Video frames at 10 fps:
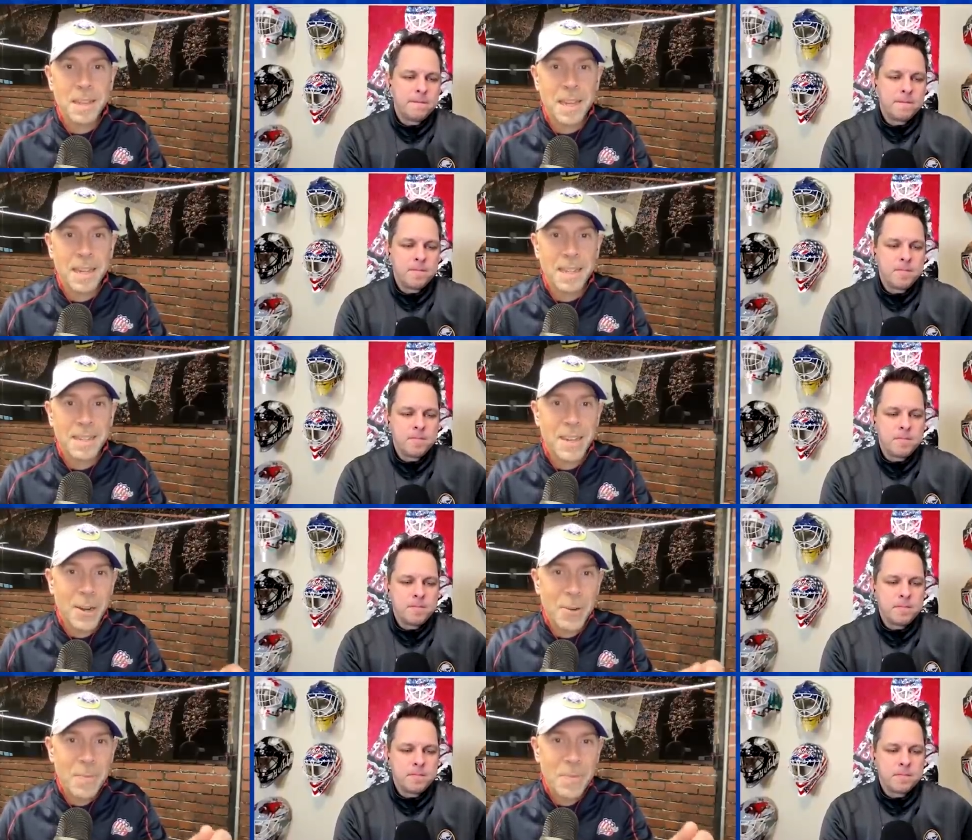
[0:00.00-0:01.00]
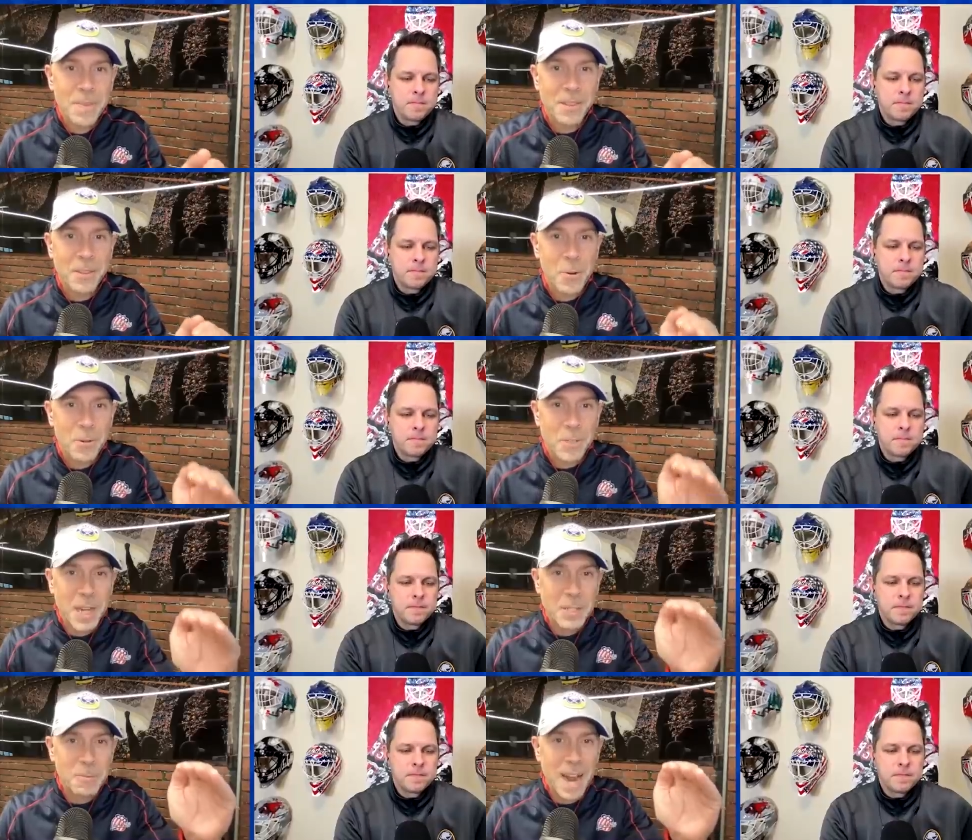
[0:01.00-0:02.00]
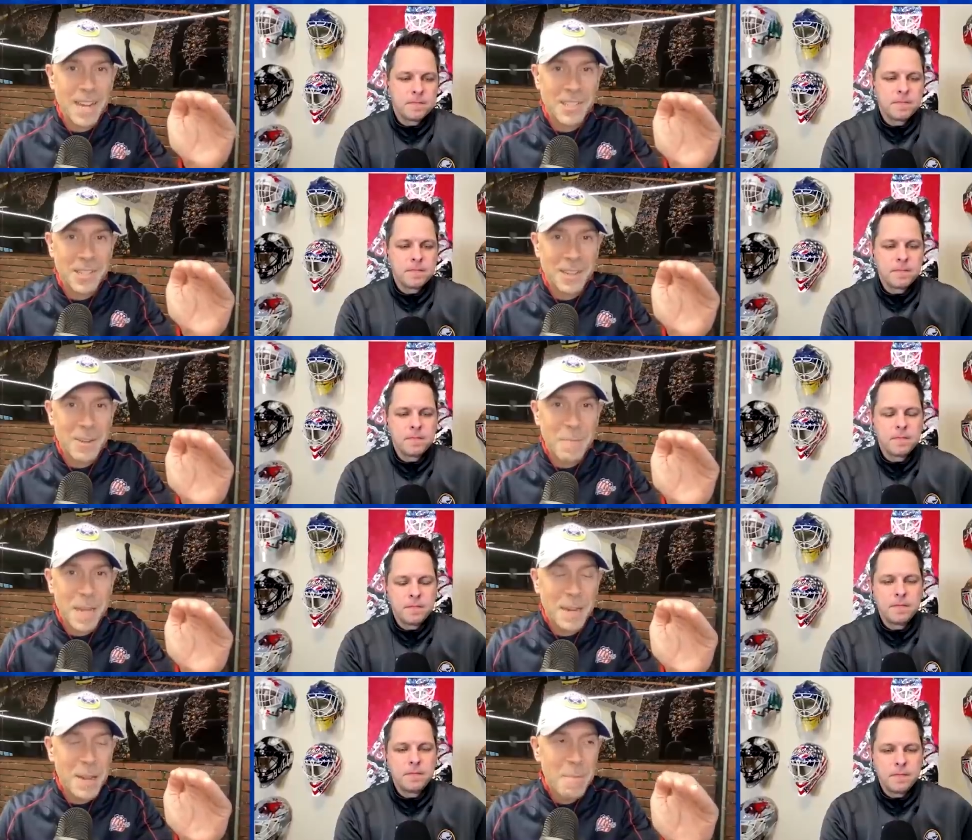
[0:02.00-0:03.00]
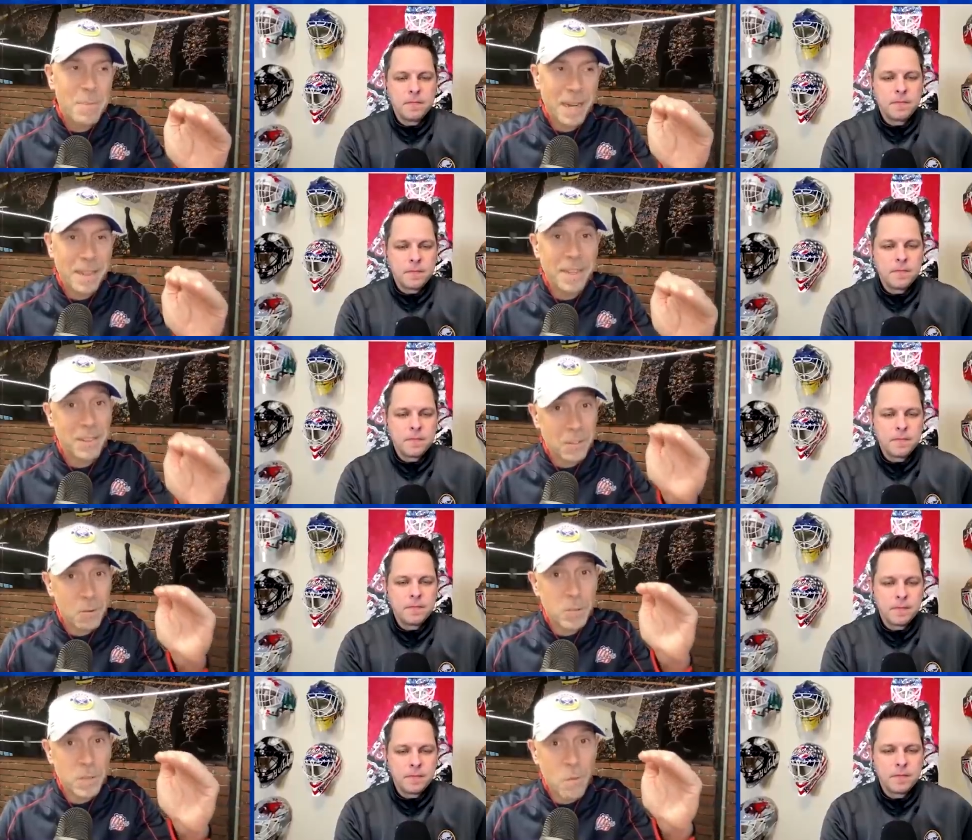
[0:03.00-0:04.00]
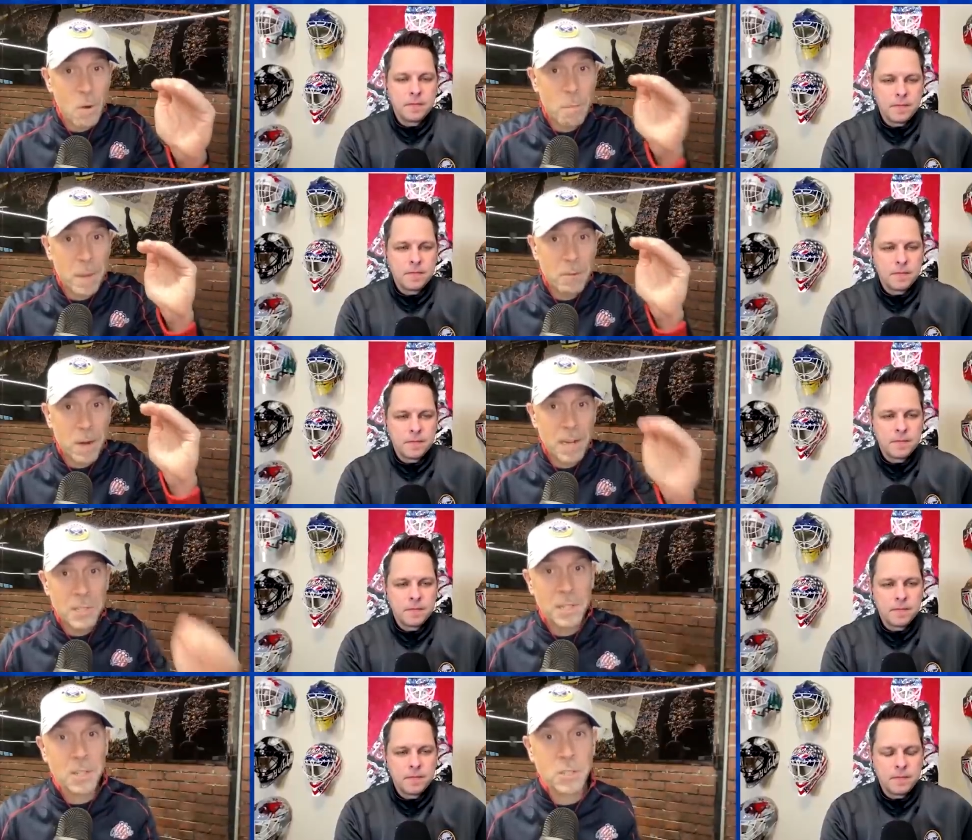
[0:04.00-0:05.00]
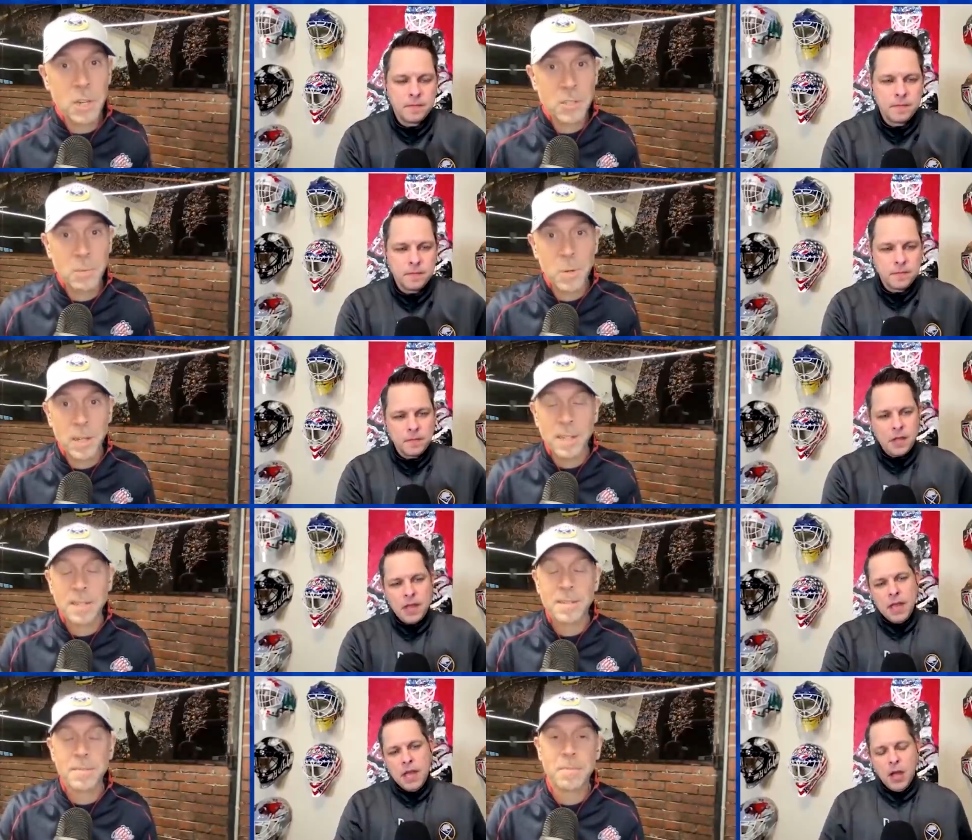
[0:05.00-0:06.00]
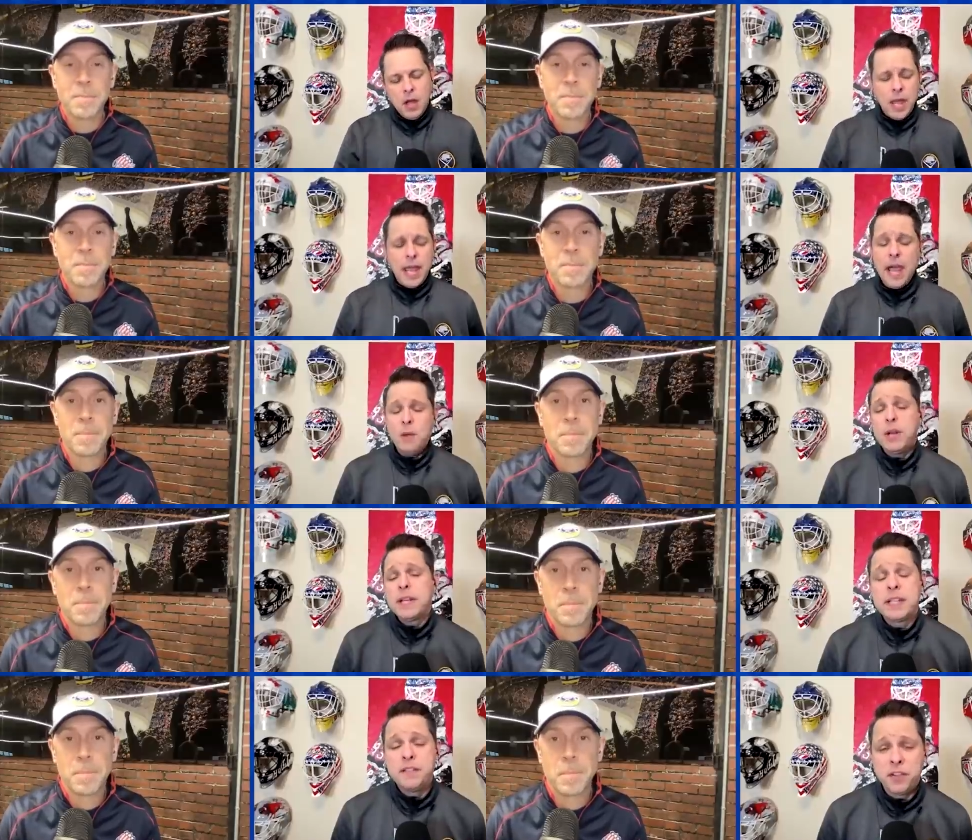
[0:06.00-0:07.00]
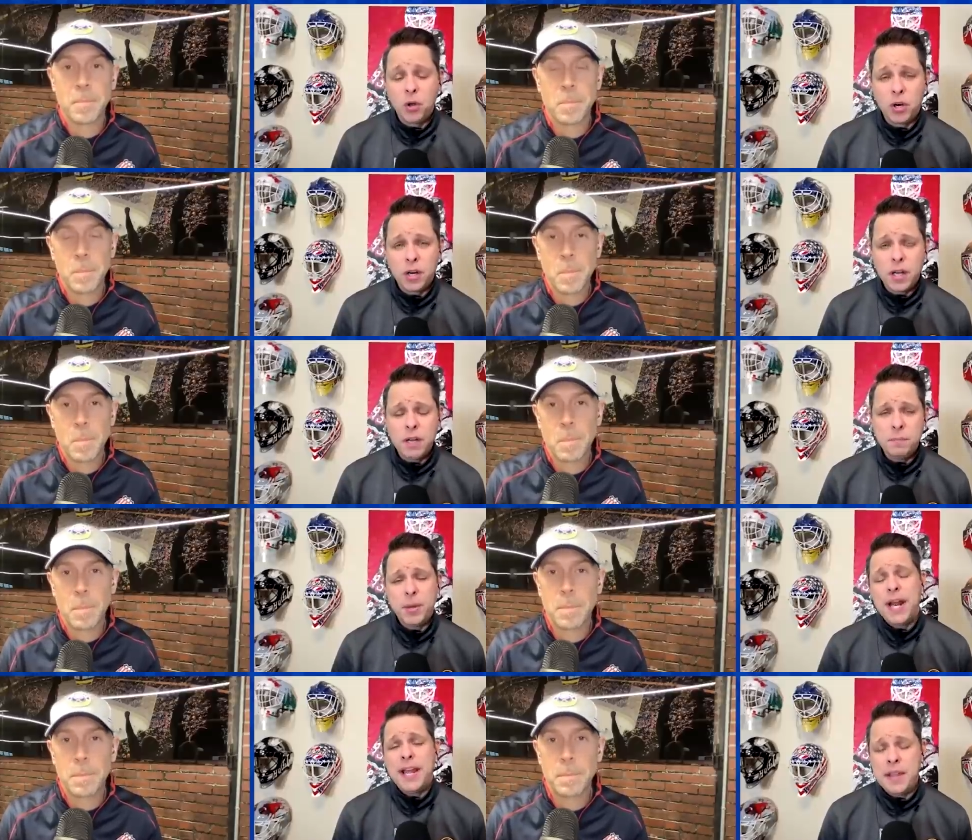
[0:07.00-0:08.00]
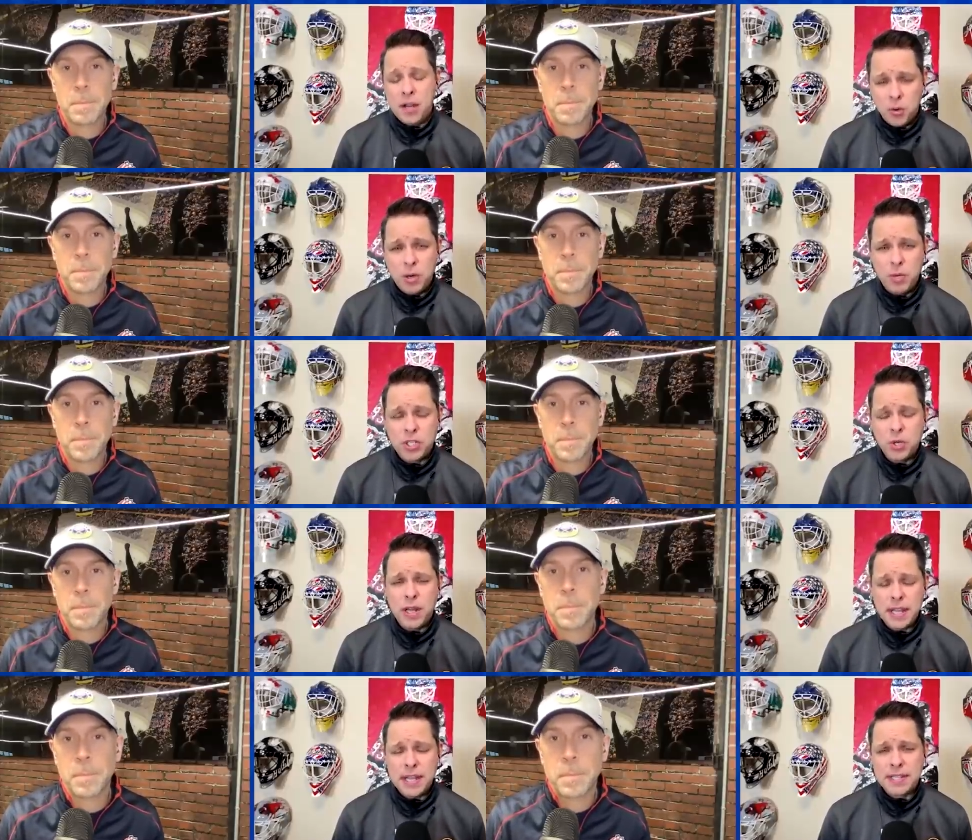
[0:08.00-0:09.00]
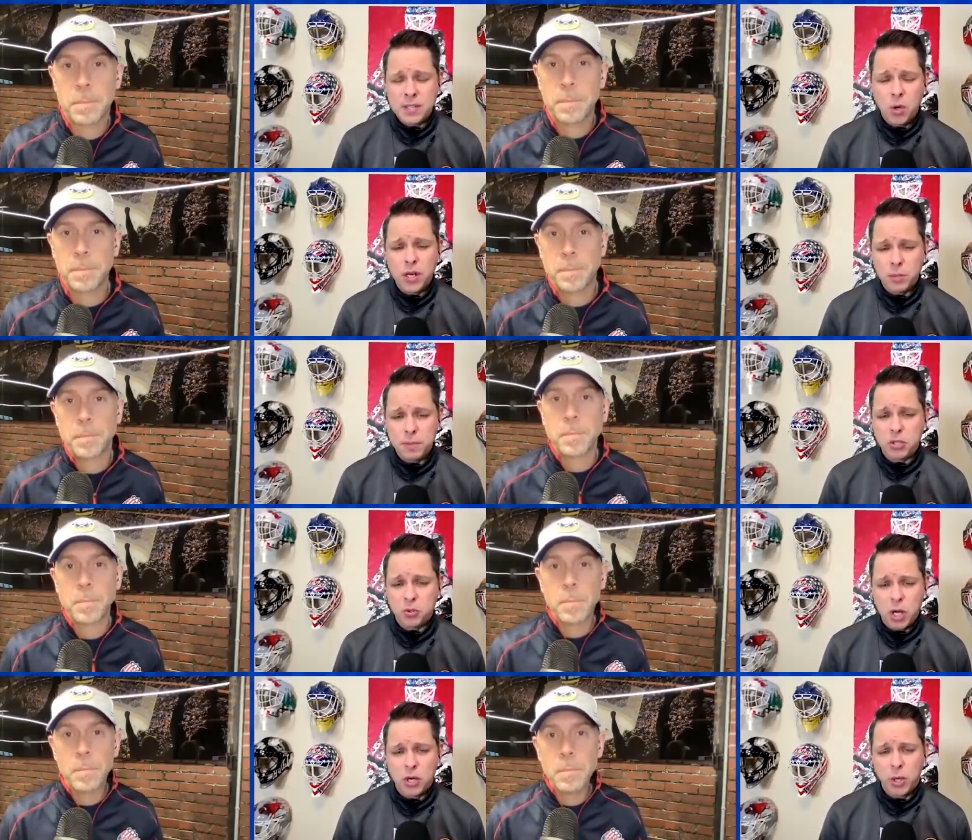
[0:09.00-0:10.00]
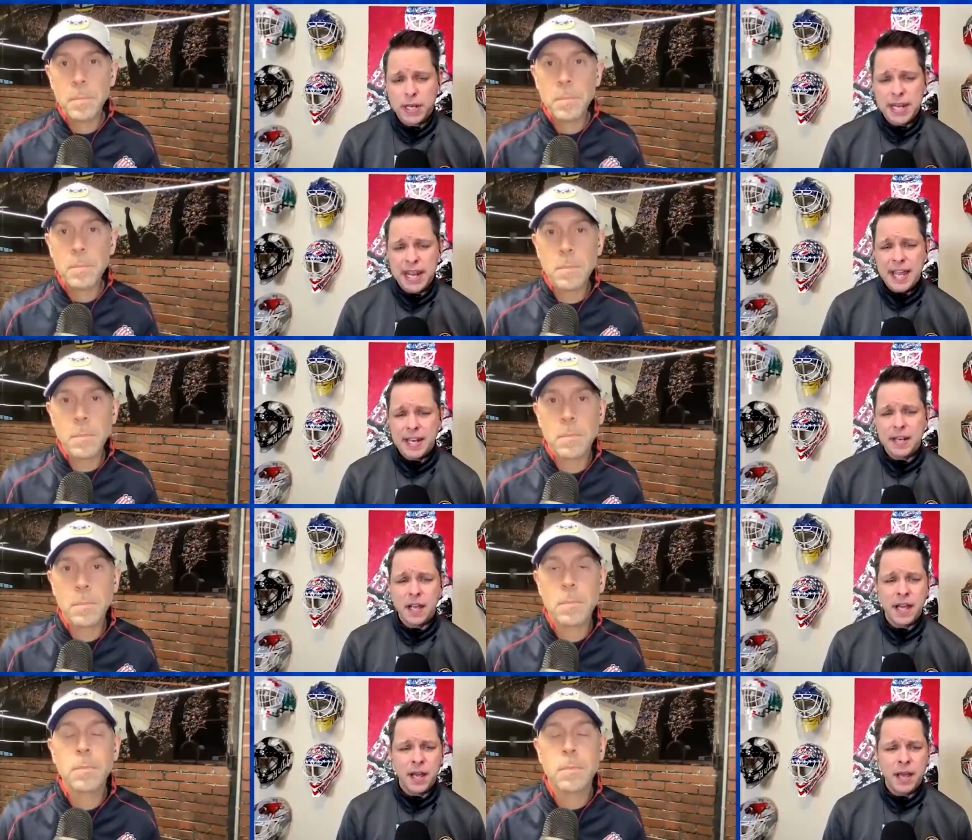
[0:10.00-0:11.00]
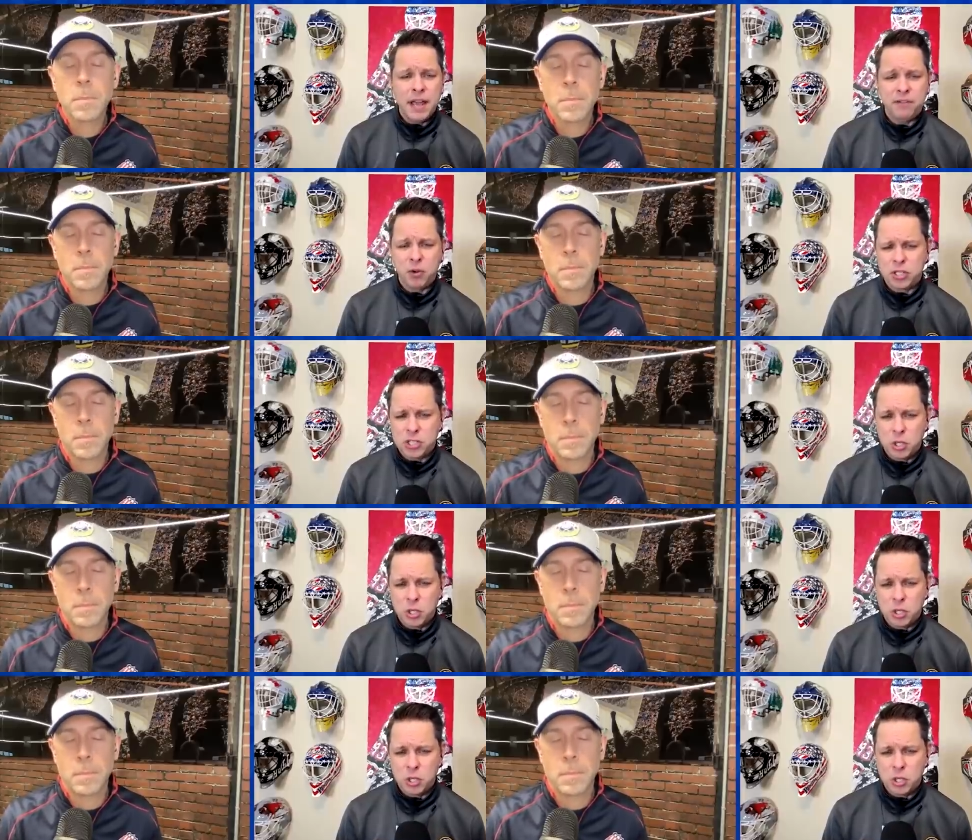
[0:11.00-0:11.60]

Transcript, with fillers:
Speaker 1: they, you know, that the goals against rises a little bit, but I think the goals for might rise in conjunction with it.
Speaker 2: Okay, I want to say Florida, but I agree with you. I think it's going to be Toronto in the end. Uh, after a slow